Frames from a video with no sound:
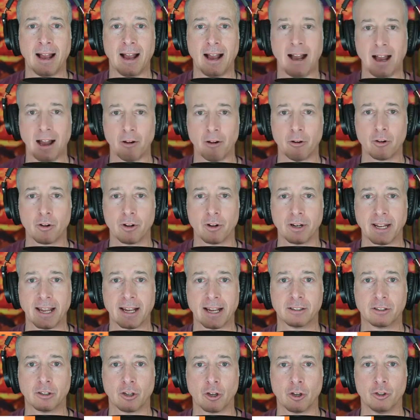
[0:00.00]
how to
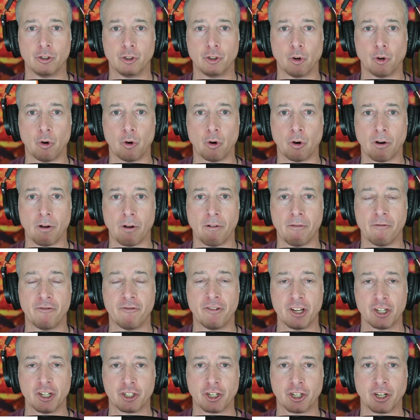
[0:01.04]
connect your
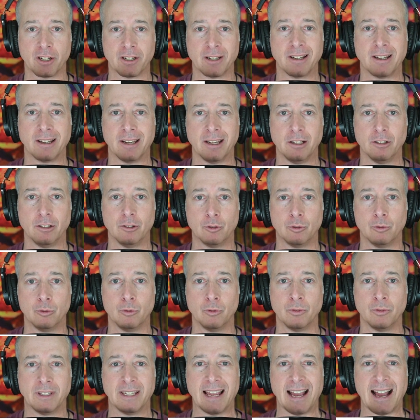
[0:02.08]
vision
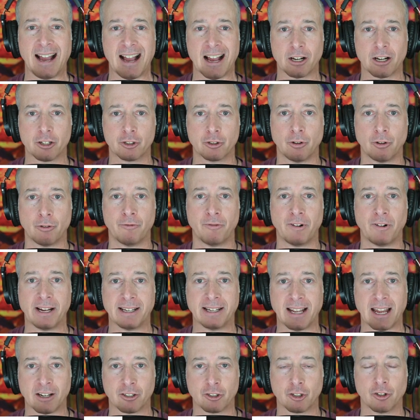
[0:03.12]
into the actual
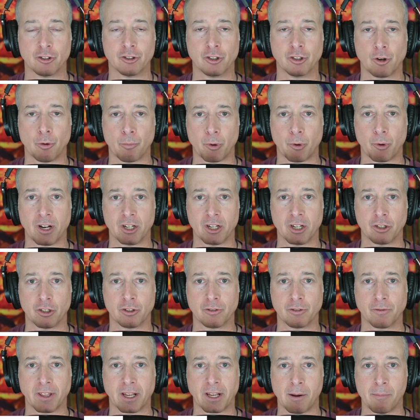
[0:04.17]
financials and
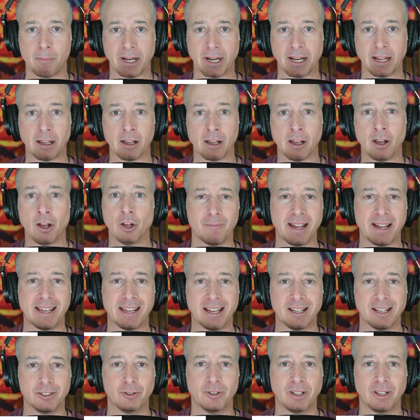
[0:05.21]
operations of the company. My
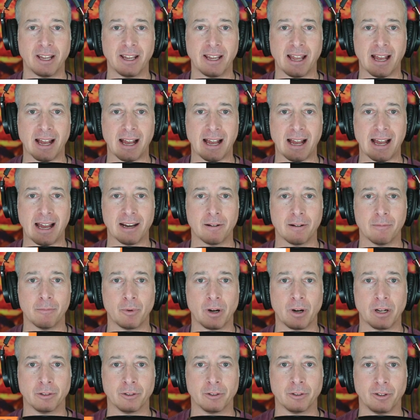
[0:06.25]
guest today, Adam
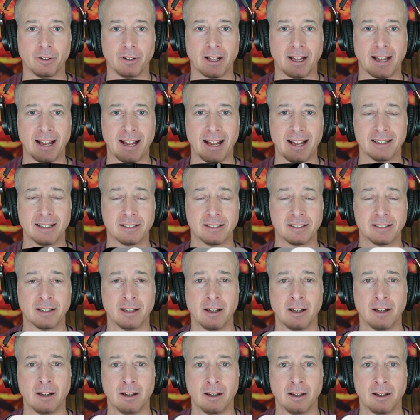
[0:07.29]
Rundle, has
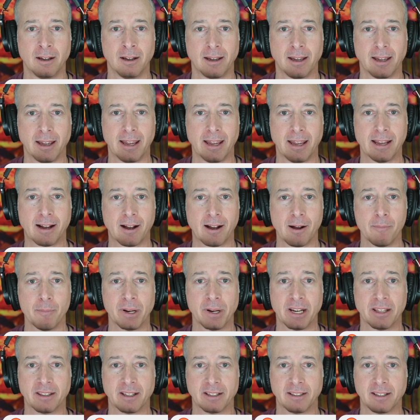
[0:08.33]
a
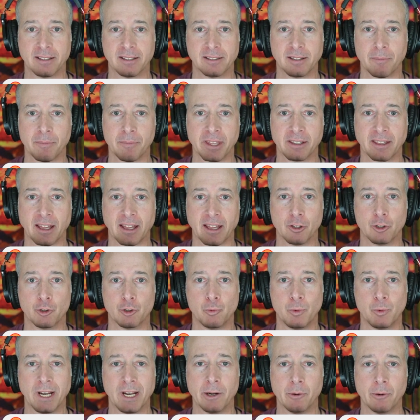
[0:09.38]
company that does something that
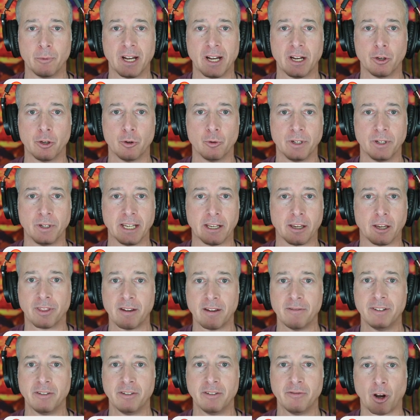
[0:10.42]
is really, really unique.
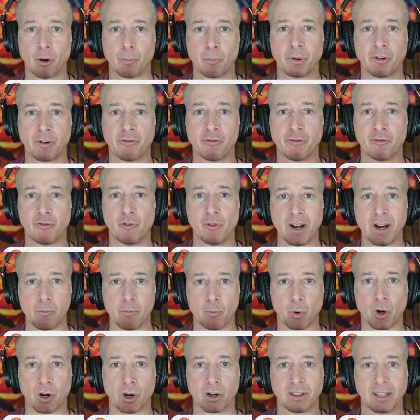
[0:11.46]
They've developed a
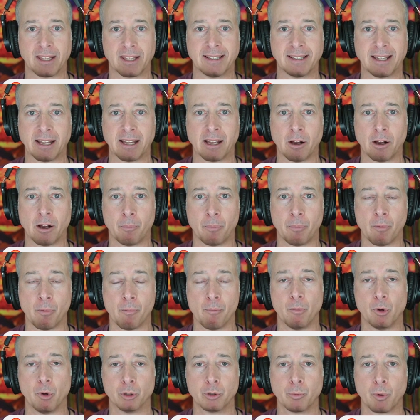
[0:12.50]
framework that they help
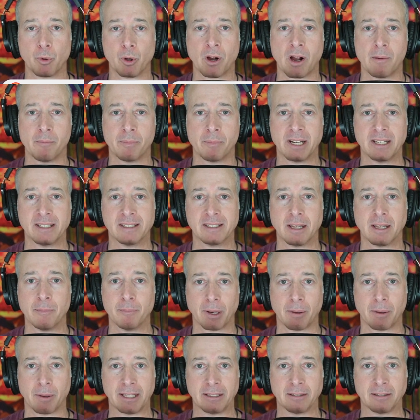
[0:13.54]
multiple companies
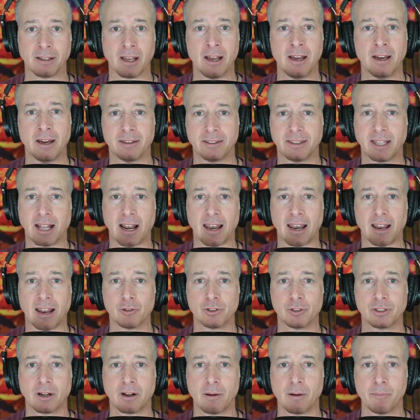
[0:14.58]
implement that
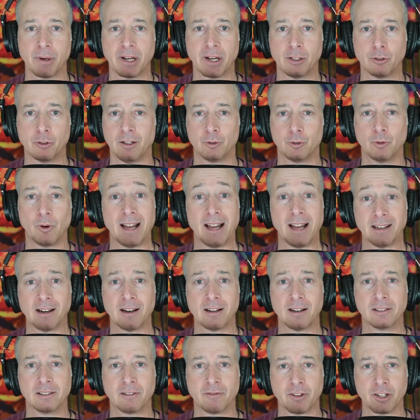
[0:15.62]
allows the company to
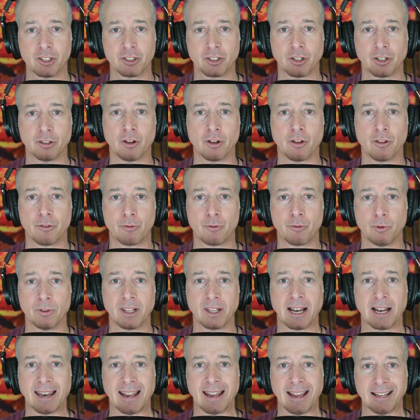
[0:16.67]
analyze the vision through
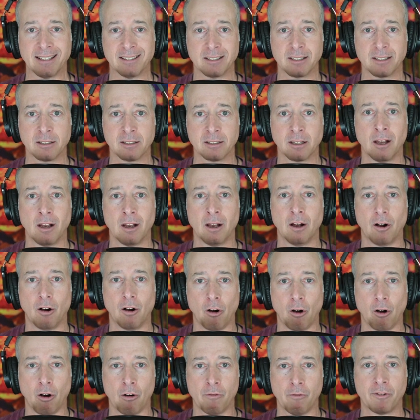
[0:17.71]
the lens
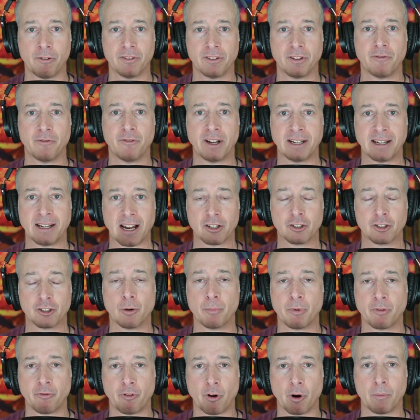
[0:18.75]
of the financial
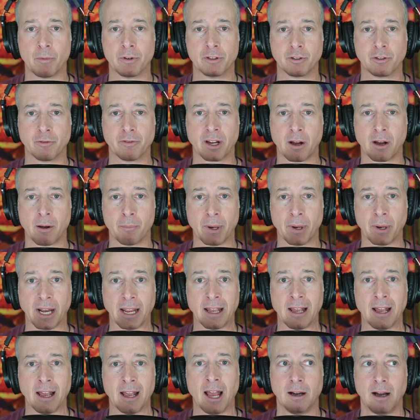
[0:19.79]
performance of the
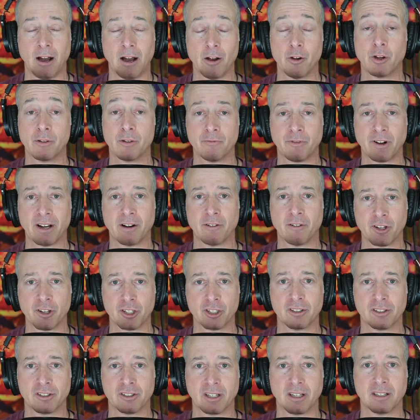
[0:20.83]
company, how you can find
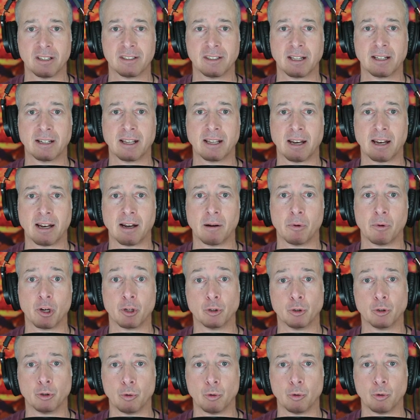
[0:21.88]
efficiencies that can enable
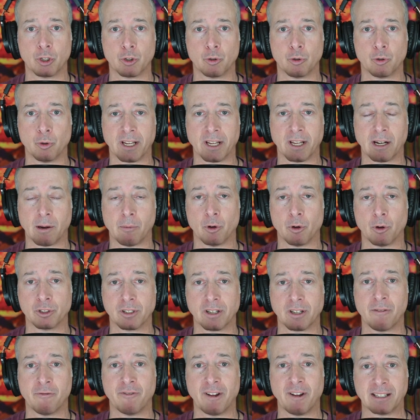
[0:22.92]
you to do what you're doing in a
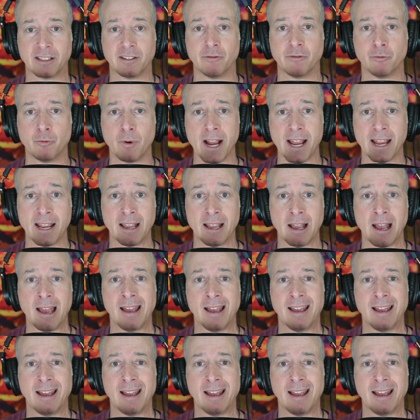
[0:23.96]
most effective way,